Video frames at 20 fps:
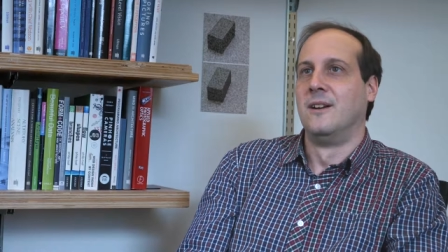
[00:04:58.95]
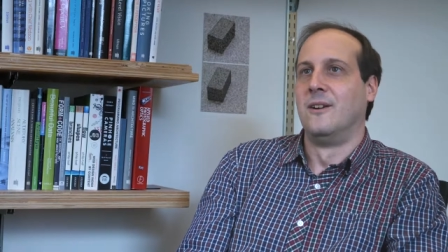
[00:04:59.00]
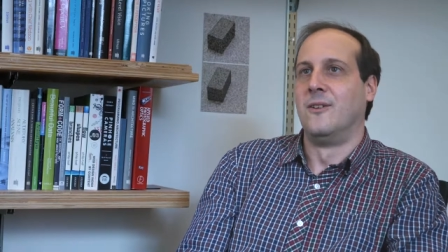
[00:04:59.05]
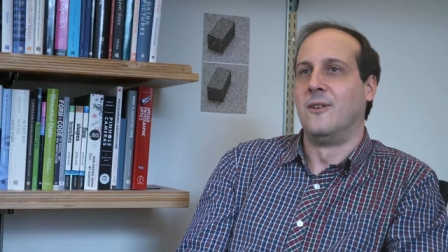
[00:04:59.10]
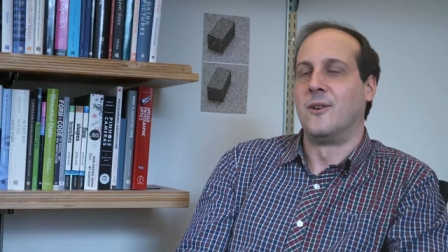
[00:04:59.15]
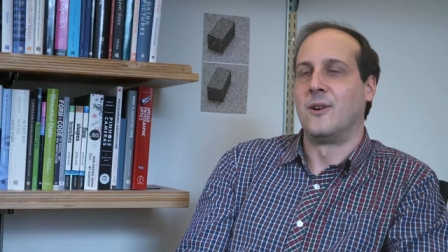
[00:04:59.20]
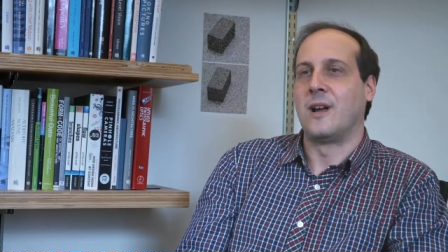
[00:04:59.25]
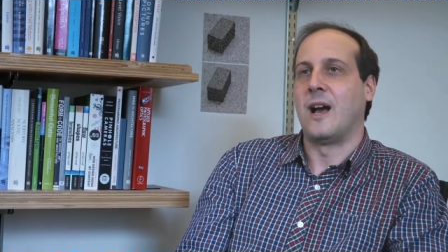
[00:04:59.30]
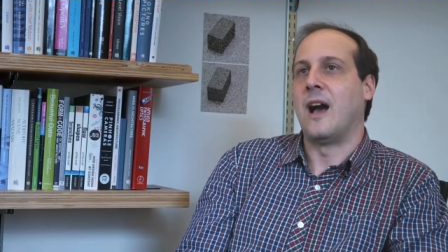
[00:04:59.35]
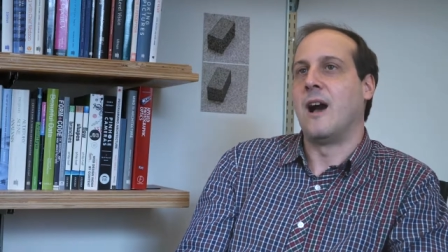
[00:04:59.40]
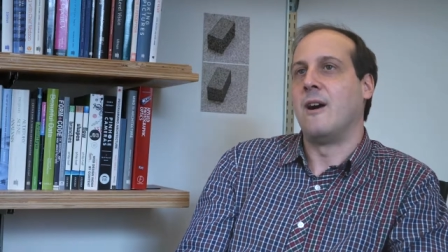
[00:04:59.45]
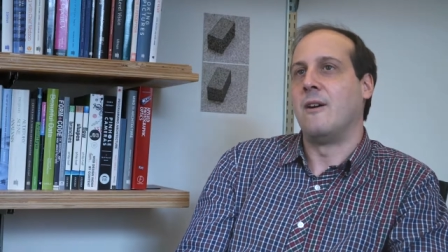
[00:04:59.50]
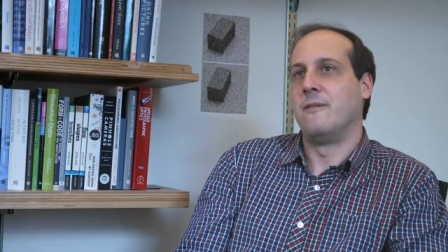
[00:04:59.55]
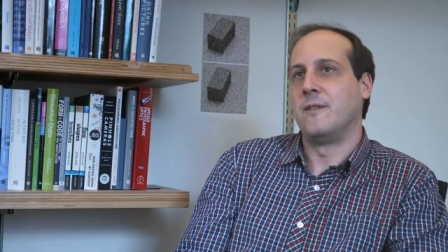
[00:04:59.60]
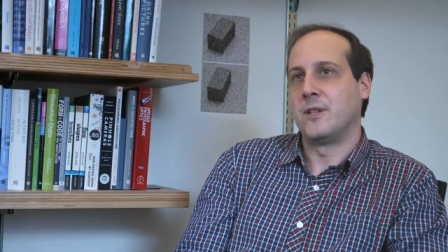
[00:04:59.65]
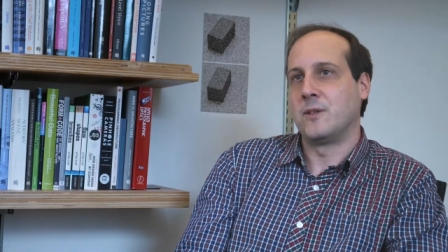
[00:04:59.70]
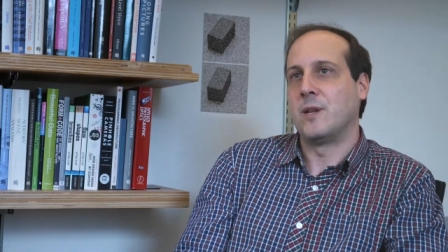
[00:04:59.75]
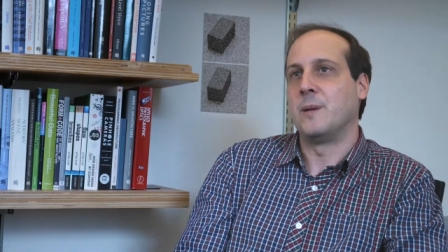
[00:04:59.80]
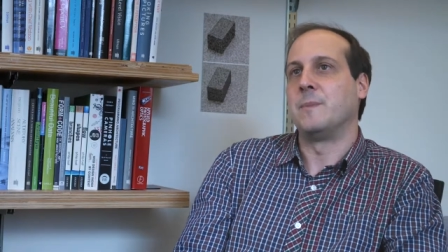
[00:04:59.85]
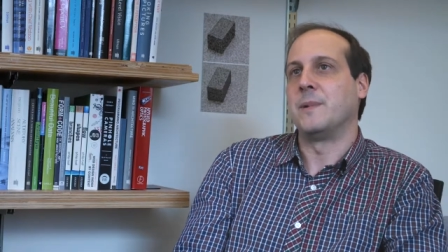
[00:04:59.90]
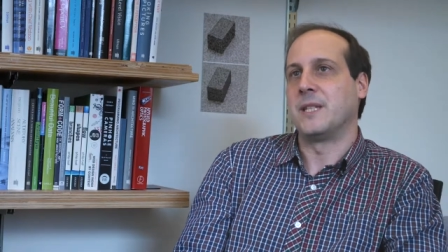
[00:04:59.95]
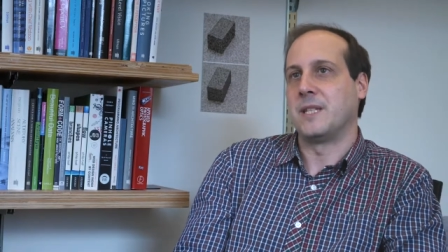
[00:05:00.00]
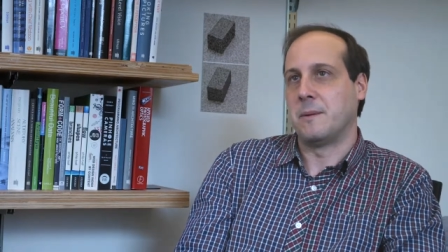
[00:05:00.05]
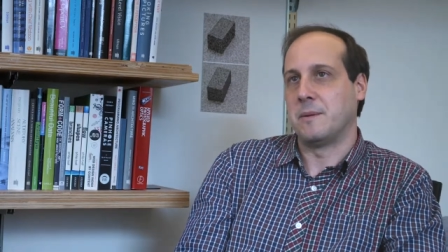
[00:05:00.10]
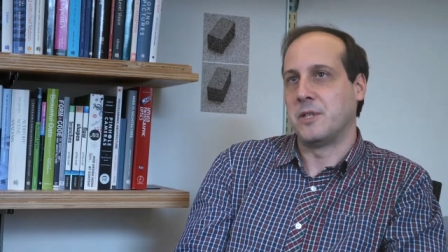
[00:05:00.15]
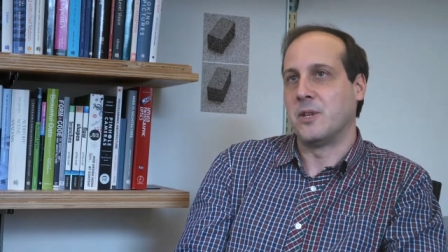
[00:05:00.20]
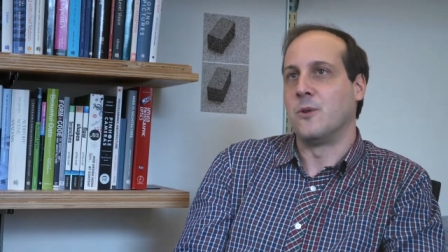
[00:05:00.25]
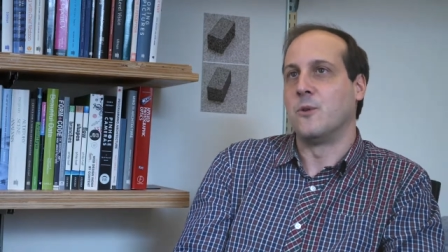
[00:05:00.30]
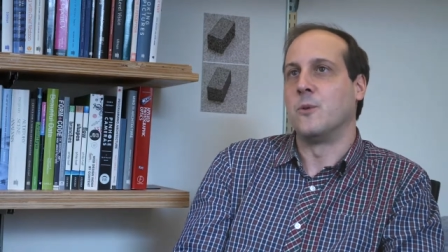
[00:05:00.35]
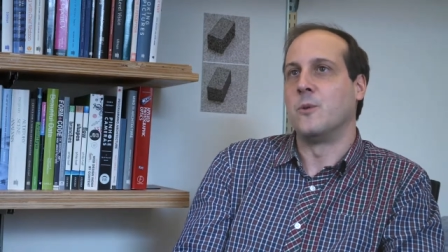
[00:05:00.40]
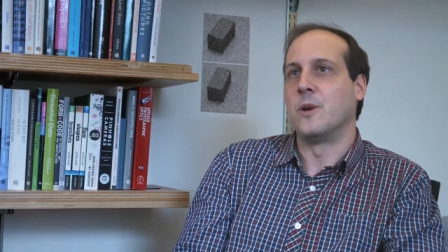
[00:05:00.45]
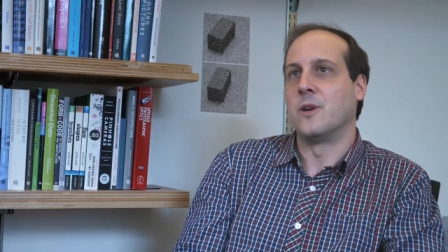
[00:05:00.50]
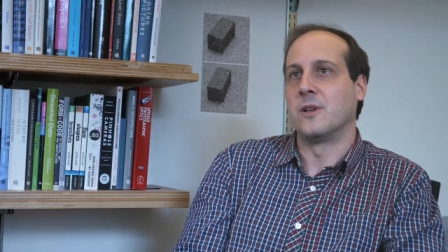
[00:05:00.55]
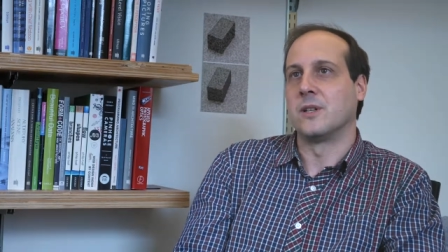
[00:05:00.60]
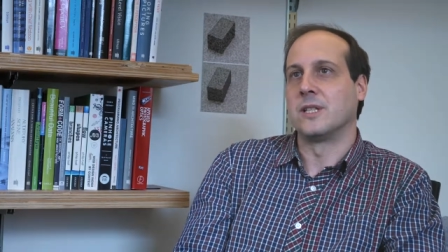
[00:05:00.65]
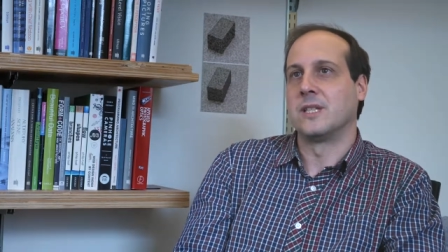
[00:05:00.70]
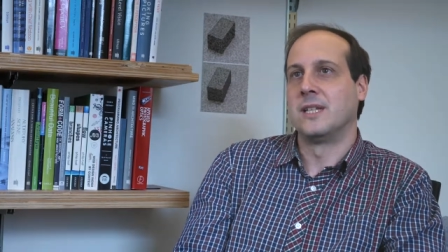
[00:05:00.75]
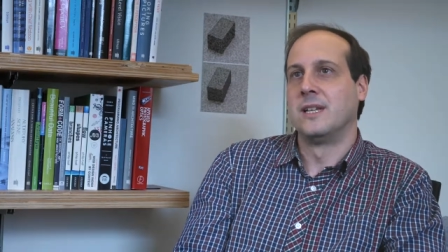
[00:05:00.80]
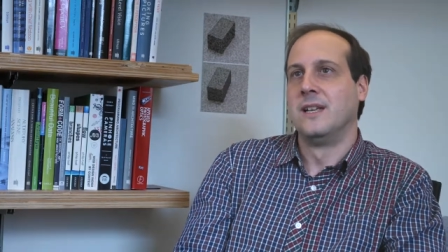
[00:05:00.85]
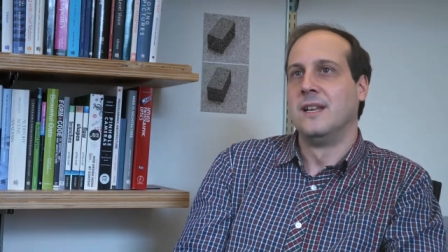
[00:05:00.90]
or how visual perception
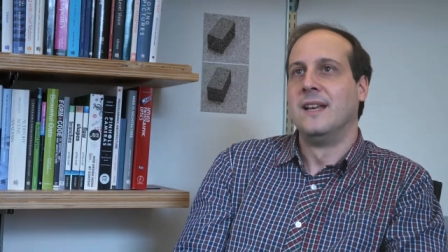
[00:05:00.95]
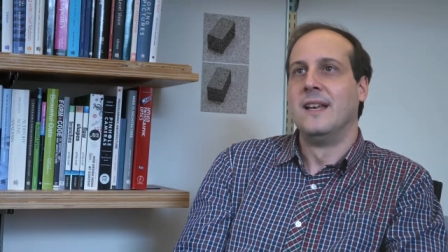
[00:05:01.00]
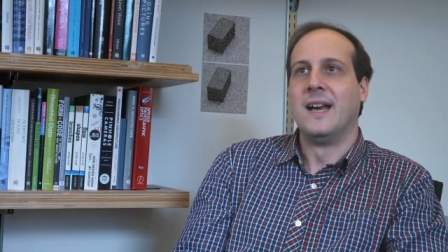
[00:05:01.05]
works.